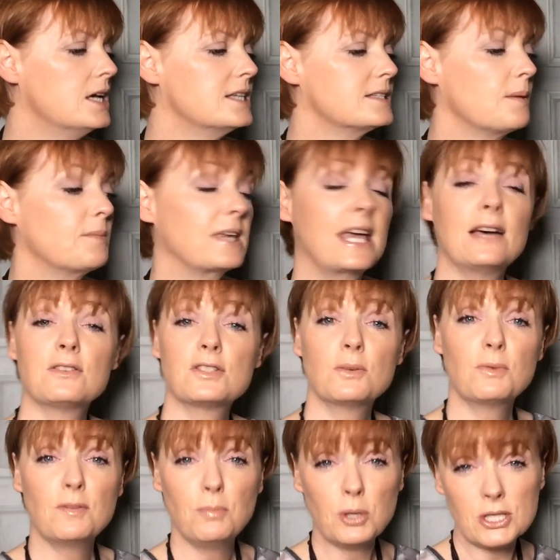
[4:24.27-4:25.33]
Something else that
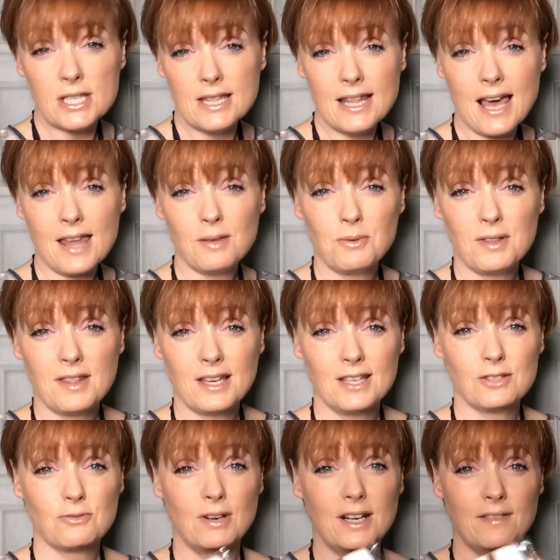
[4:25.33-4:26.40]
we've put in there that we think
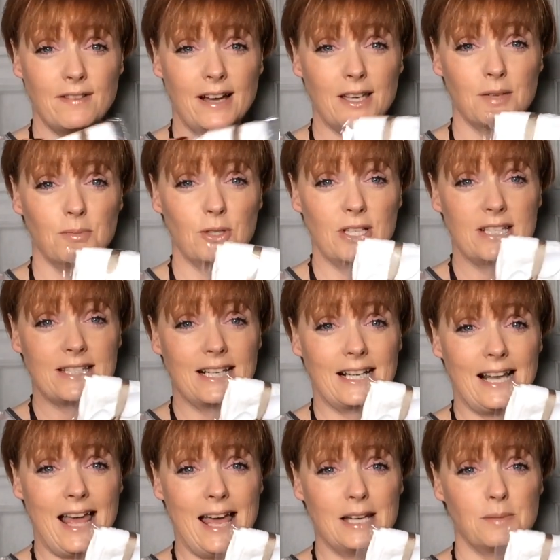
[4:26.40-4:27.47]
is really valuable is a
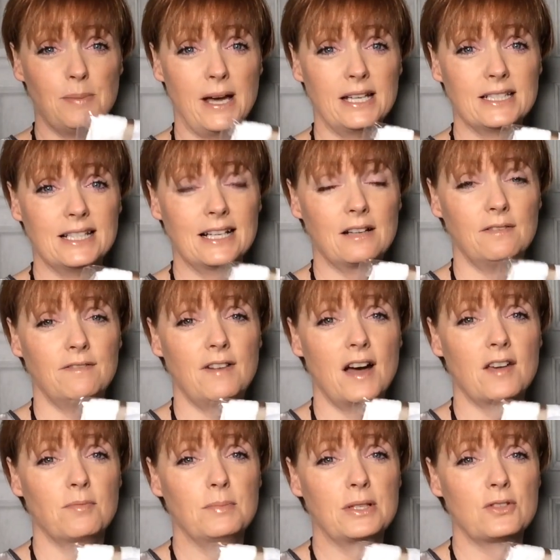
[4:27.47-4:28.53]
little headband, a little
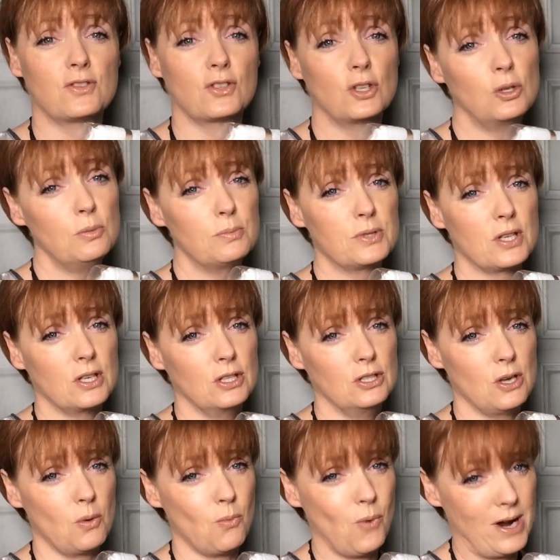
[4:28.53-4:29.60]
5mm scoop, so that you
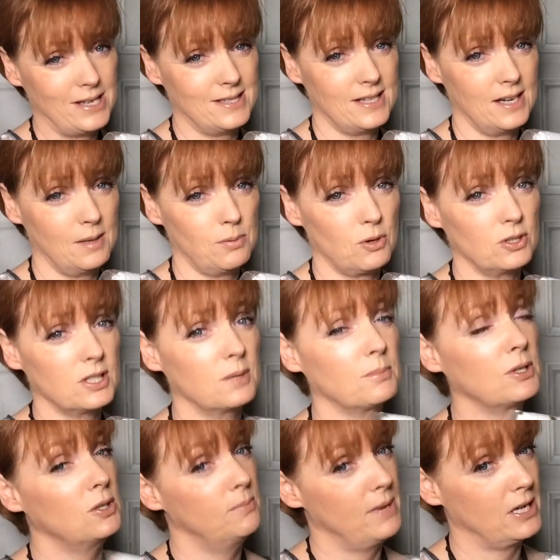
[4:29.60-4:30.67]
don't waste any product,
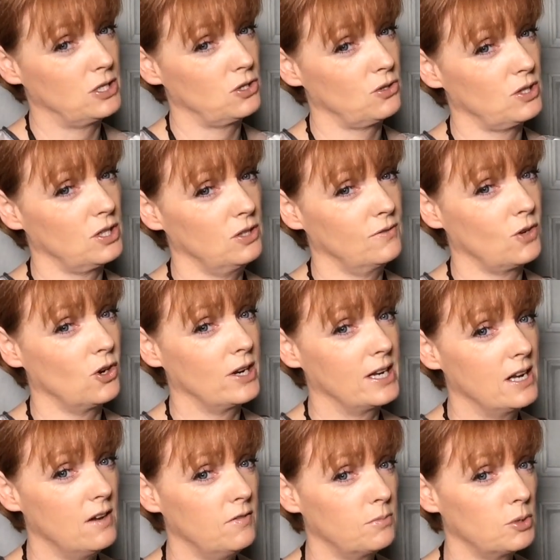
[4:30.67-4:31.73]
but you make sure that you've got
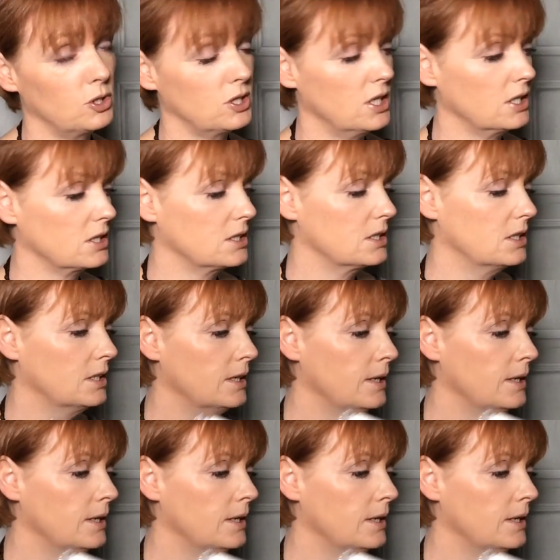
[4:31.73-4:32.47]
enough product.